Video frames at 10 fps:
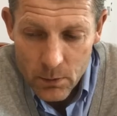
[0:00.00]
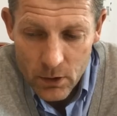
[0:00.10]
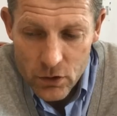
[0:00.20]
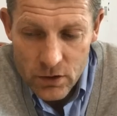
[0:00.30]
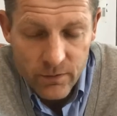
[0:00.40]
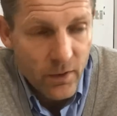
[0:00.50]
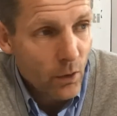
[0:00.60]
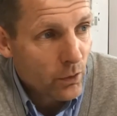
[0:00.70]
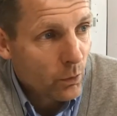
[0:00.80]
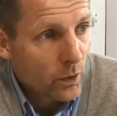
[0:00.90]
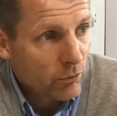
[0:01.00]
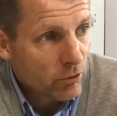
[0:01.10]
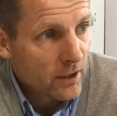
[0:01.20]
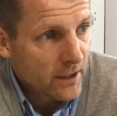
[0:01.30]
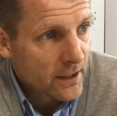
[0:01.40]
But I just felt that we
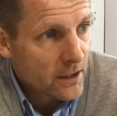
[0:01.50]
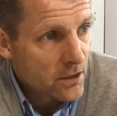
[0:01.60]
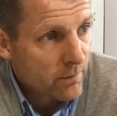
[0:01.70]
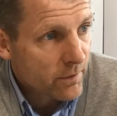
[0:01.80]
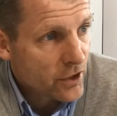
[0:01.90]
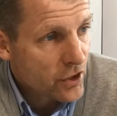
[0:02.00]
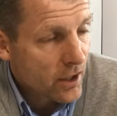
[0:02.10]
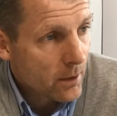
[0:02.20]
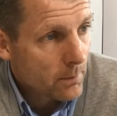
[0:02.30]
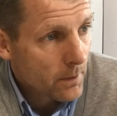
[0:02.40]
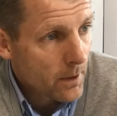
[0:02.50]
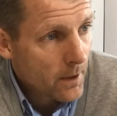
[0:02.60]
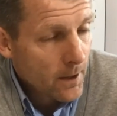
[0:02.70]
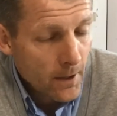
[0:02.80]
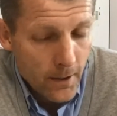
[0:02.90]
really needed to freshen up
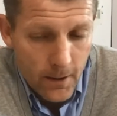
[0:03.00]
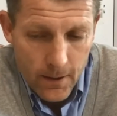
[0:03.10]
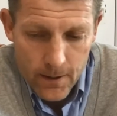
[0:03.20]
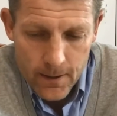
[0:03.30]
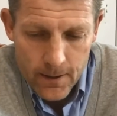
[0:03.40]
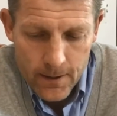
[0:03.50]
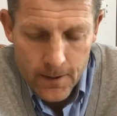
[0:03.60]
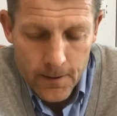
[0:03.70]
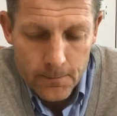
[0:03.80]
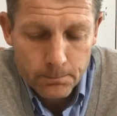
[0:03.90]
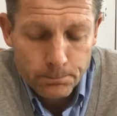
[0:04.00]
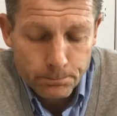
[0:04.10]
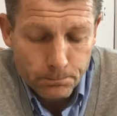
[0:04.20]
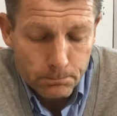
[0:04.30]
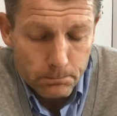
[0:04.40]
um,
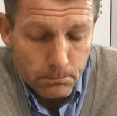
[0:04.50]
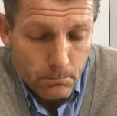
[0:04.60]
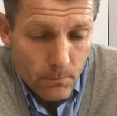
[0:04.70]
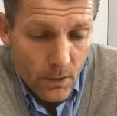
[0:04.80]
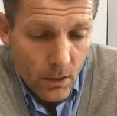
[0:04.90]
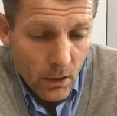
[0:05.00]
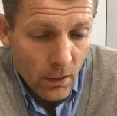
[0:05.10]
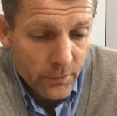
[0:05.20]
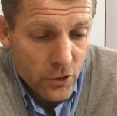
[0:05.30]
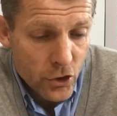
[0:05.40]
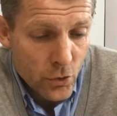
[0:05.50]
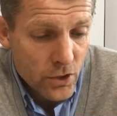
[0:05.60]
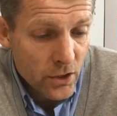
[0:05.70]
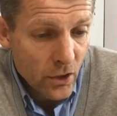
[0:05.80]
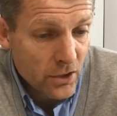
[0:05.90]
after
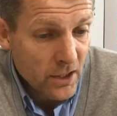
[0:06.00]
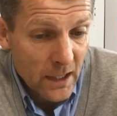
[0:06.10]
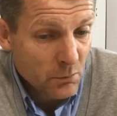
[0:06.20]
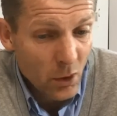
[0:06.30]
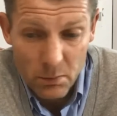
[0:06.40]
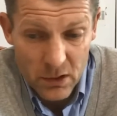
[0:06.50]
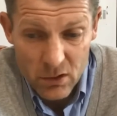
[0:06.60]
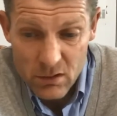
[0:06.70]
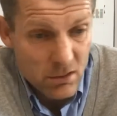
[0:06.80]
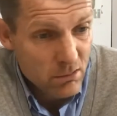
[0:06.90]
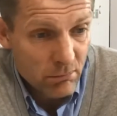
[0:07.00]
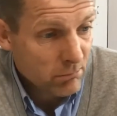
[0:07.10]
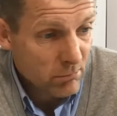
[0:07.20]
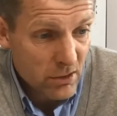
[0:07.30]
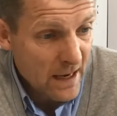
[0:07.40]
Tuesday night's game, not because
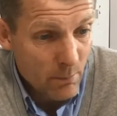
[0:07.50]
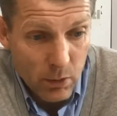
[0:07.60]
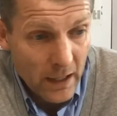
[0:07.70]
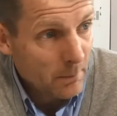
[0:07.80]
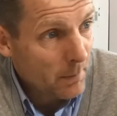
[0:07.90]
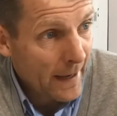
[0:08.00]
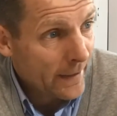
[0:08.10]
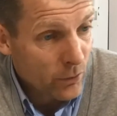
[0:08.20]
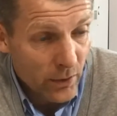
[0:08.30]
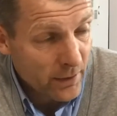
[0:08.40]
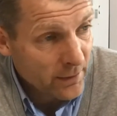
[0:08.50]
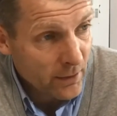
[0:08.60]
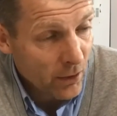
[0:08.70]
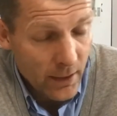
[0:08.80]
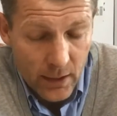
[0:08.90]
Sam played bad or
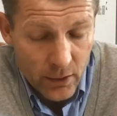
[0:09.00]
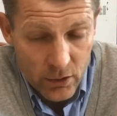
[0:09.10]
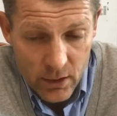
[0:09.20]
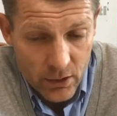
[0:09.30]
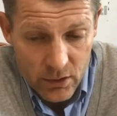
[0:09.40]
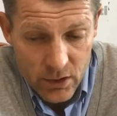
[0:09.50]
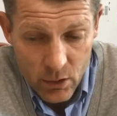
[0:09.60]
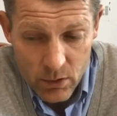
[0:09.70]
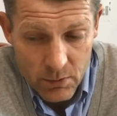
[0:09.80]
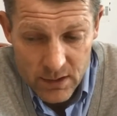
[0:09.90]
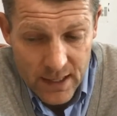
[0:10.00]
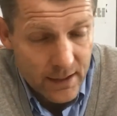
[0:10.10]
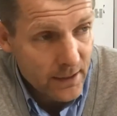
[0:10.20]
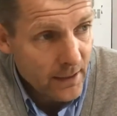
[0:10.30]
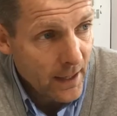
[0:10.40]
anything like that. And I, and I, told him
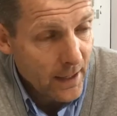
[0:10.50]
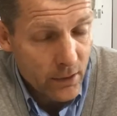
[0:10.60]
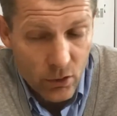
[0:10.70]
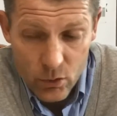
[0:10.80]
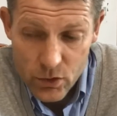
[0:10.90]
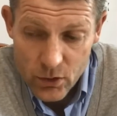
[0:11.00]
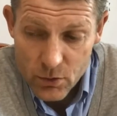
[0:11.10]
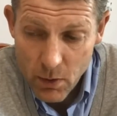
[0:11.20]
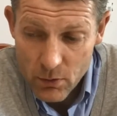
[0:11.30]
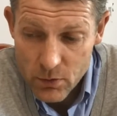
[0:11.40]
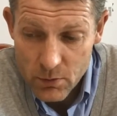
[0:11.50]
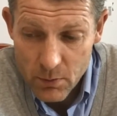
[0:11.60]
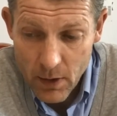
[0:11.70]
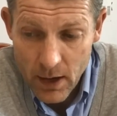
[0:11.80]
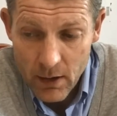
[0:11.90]
exactly that. And I also spoke to him
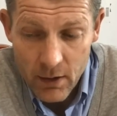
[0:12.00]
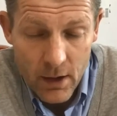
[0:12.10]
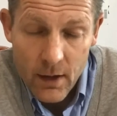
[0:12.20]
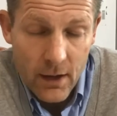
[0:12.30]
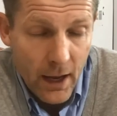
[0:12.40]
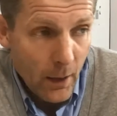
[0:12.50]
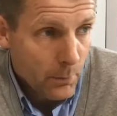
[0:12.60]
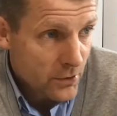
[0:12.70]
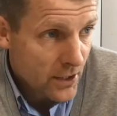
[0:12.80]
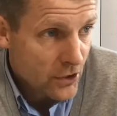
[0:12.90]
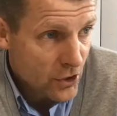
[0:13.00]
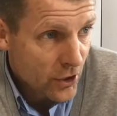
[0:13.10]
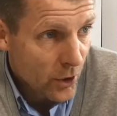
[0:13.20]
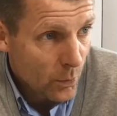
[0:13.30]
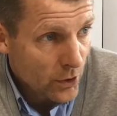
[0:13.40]
about how
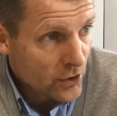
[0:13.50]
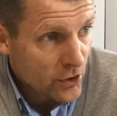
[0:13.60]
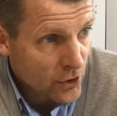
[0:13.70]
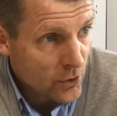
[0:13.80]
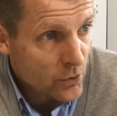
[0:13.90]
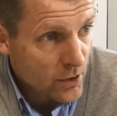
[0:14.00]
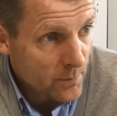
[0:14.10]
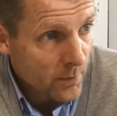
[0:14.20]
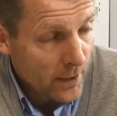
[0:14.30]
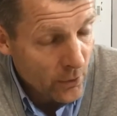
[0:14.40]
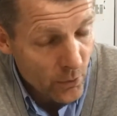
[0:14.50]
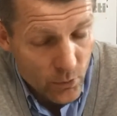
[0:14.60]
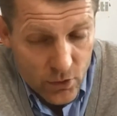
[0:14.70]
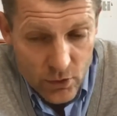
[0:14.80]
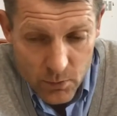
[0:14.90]
potentially I wanted to use him. And I
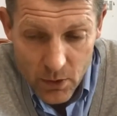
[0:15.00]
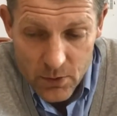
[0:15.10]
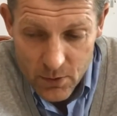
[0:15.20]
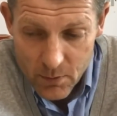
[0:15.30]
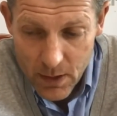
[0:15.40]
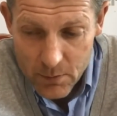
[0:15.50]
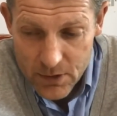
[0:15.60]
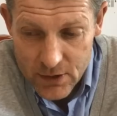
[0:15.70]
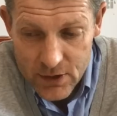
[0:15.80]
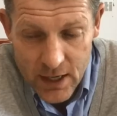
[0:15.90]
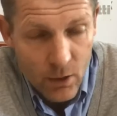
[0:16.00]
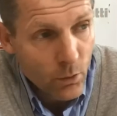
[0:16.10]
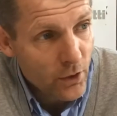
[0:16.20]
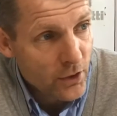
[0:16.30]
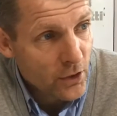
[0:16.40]
also spoke to him about potentially how I
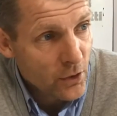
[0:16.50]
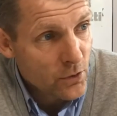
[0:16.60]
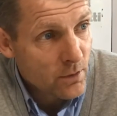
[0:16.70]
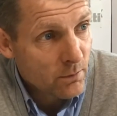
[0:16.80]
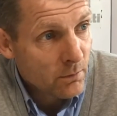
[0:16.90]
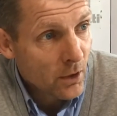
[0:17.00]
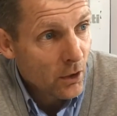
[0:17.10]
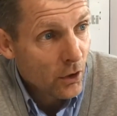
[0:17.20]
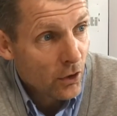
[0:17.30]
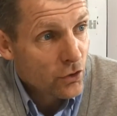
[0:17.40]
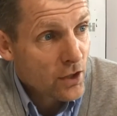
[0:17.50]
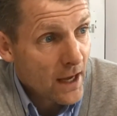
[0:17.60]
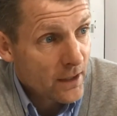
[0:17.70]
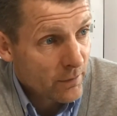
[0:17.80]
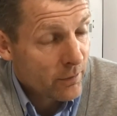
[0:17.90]
wanted to use him on
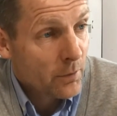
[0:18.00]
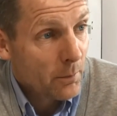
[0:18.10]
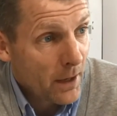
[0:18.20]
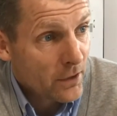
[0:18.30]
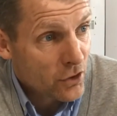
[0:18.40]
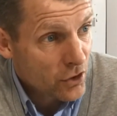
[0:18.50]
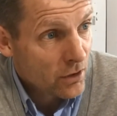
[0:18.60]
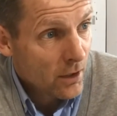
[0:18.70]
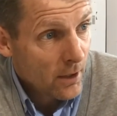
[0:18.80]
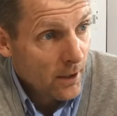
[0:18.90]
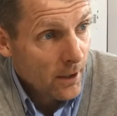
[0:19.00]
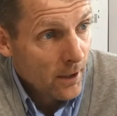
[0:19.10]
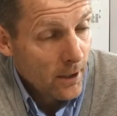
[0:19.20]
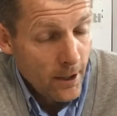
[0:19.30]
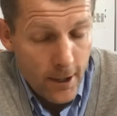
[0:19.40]
Saturday from the bench.
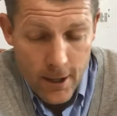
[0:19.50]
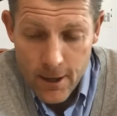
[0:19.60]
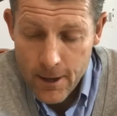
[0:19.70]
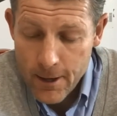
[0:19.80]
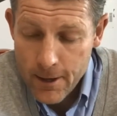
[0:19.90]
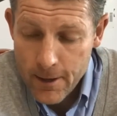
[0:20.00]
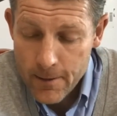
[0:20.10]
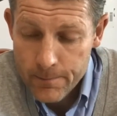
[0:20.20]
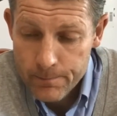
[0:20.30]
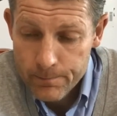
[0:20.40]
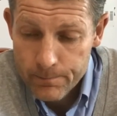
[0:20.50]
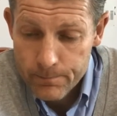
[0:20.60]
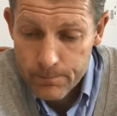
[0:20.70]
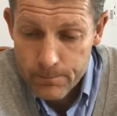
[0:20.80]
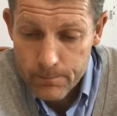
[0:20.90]
Um,
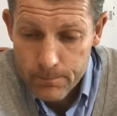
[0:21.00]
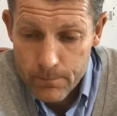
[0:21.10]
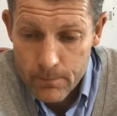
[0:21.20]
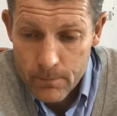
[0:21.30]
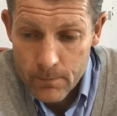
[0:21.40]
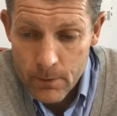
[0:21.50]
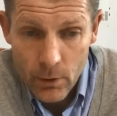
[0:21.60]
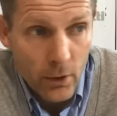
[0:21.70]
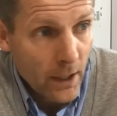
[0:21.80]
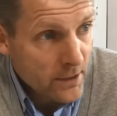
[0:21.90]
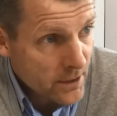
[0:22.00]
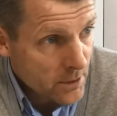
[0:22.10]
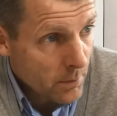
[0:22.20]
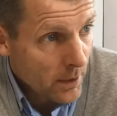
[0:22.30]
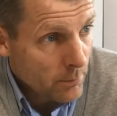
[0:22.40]
not that I
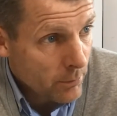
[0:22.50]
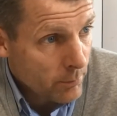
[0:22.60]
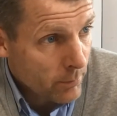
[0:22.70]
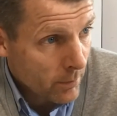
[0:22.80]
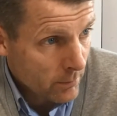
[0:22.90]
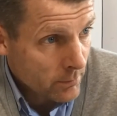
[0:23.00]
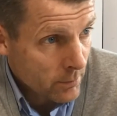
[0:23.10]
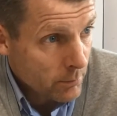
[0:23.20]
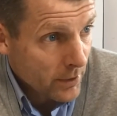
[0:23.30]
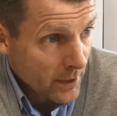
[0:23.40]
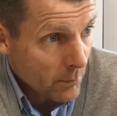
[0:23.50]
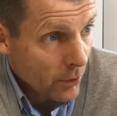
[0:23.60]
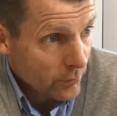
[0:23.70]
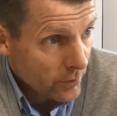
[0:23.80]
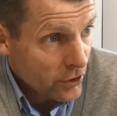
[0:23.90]
anticipated to bring him
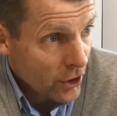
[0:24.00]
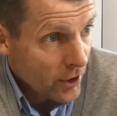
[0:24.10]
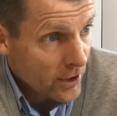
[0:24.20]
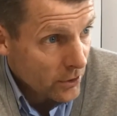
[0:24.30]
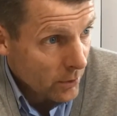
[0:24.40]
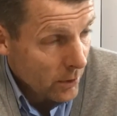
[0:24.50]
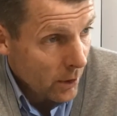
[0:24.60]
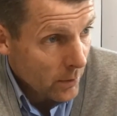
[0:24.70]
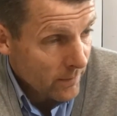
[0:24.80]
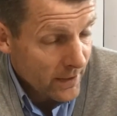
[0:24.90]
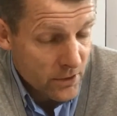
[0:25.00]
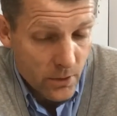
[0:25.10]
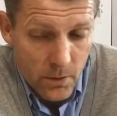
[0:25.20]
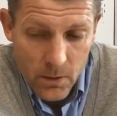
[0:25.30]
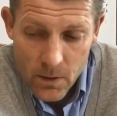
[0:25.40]
on as early as I, would have had
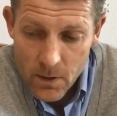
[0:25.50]
to.